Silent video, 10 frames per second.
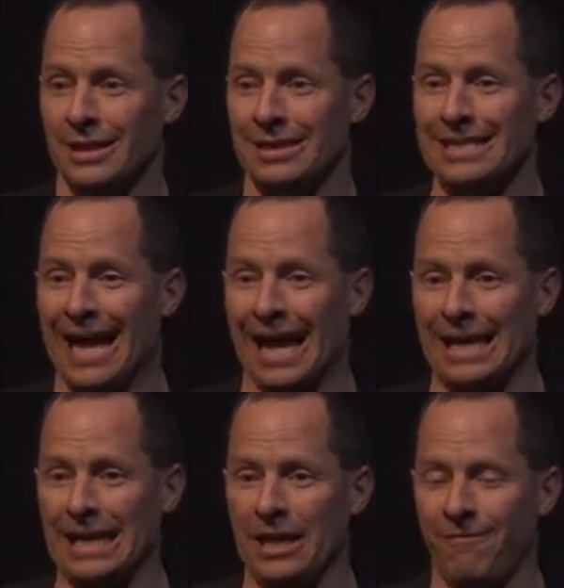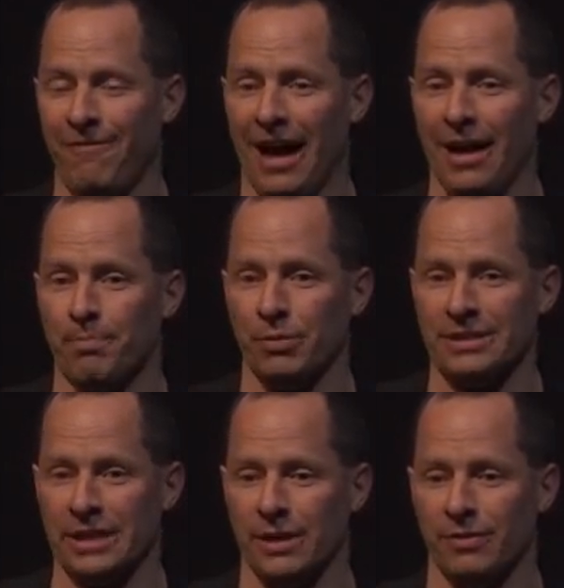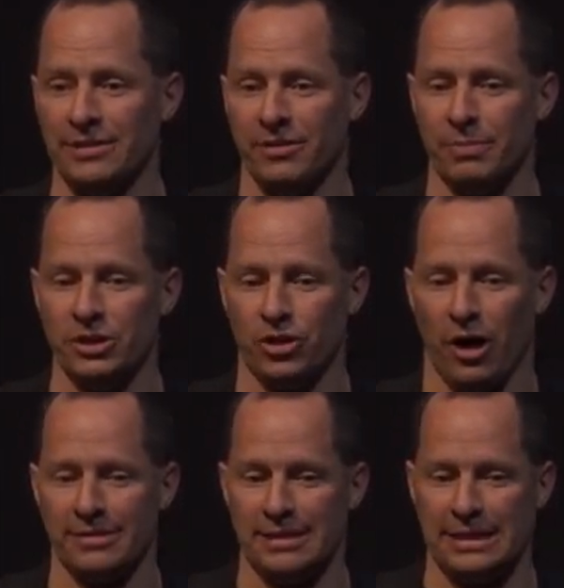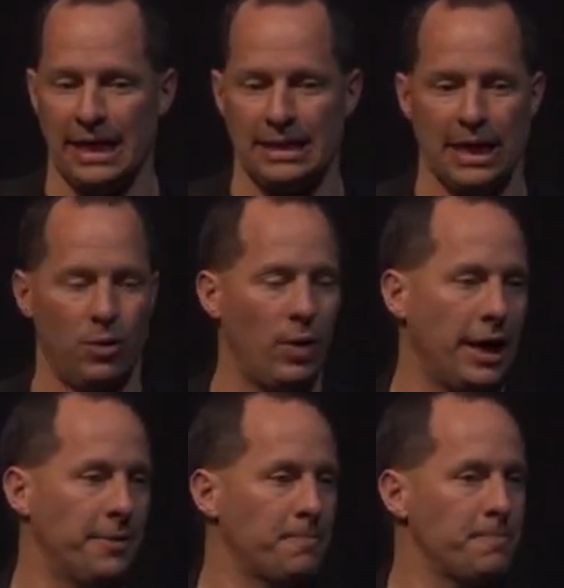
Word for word: 95% of us have been taught to date that way.